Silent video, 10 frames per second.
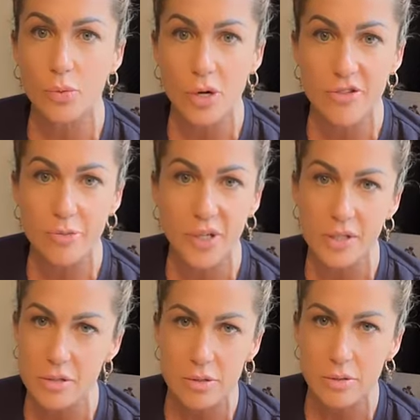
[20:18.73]
roof
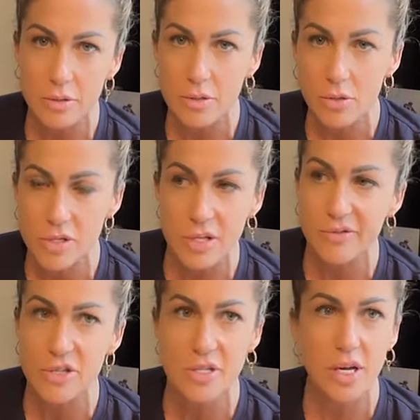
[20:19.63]
because it's noisy
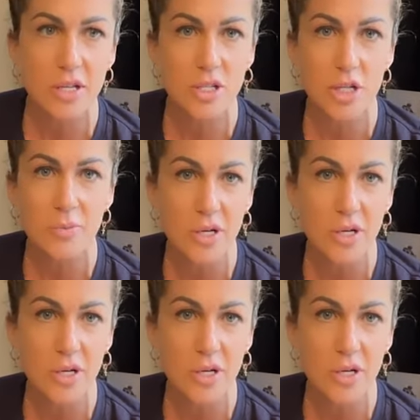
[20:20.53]
if you stayed in the gym,